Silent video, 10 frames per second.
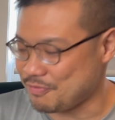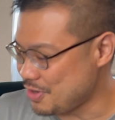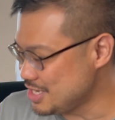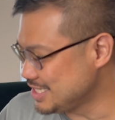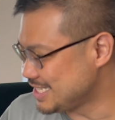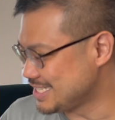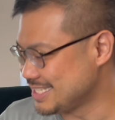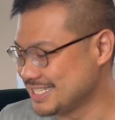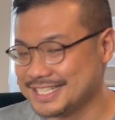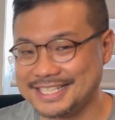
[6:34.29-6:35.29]

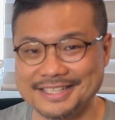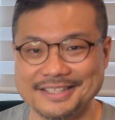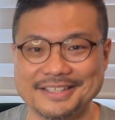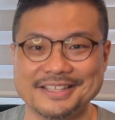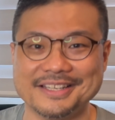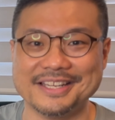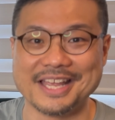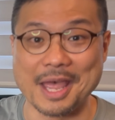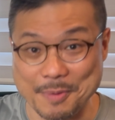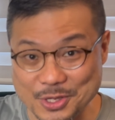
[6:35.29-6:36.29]
friends,
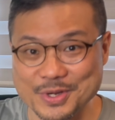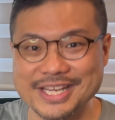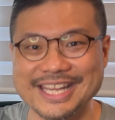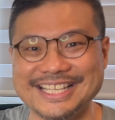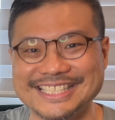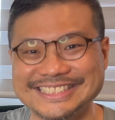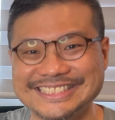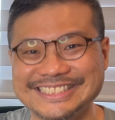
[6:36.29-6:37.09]
happy drinking!